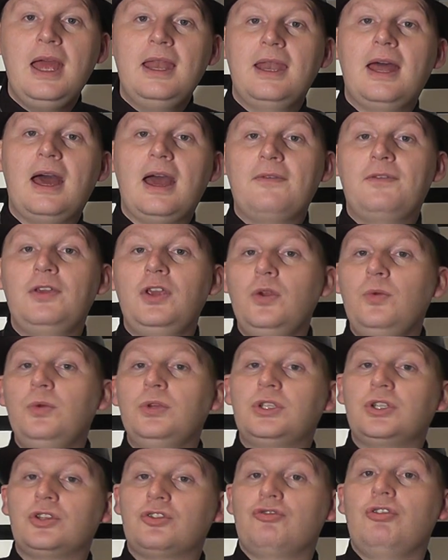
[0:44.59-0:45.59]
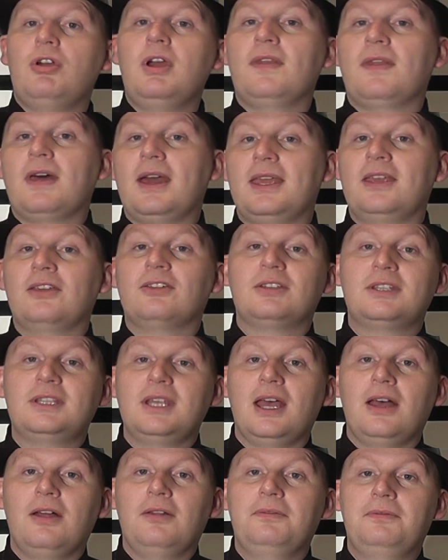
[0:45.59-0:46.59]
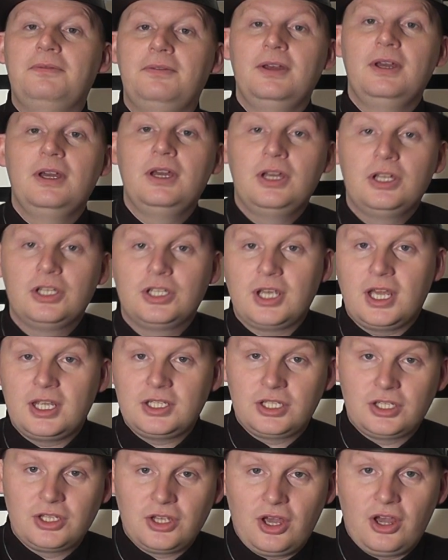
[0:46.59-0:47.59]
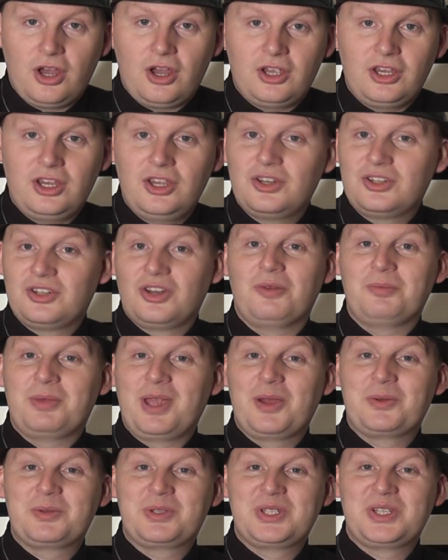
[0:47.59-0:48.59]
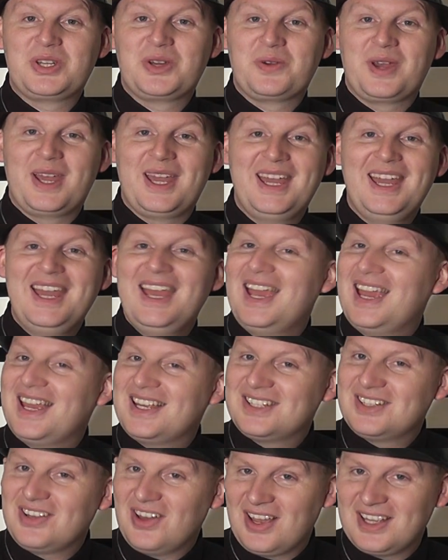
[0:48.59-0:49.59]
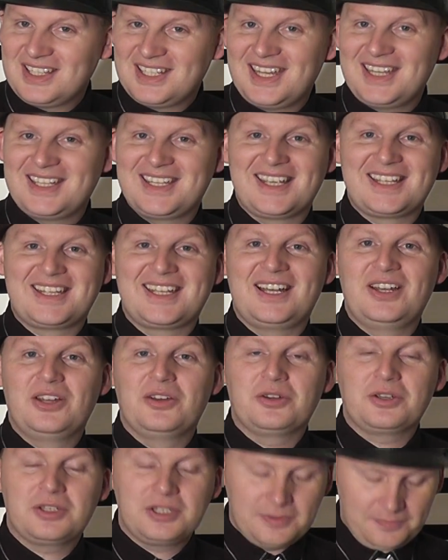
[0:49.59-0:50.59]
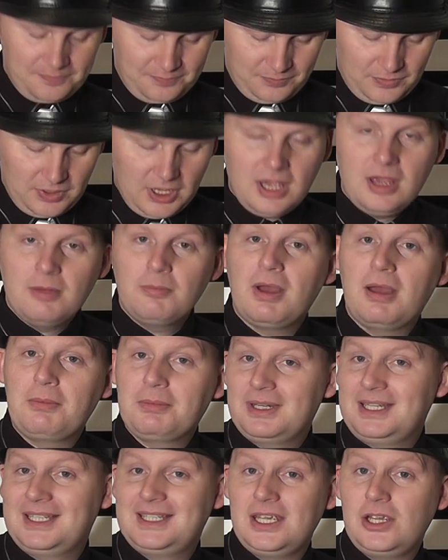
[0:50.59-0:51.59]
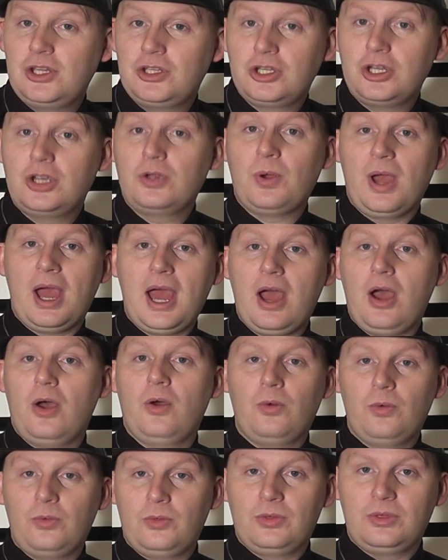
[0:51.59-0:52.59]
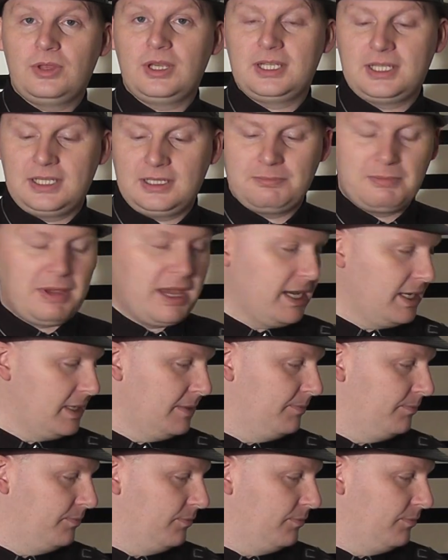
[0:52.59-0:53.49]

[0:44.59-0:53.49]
Now if you were to try that yourself, chances are you'd not be able to do it. It's not as easy as it looks. But I'm going to teach you how this is made.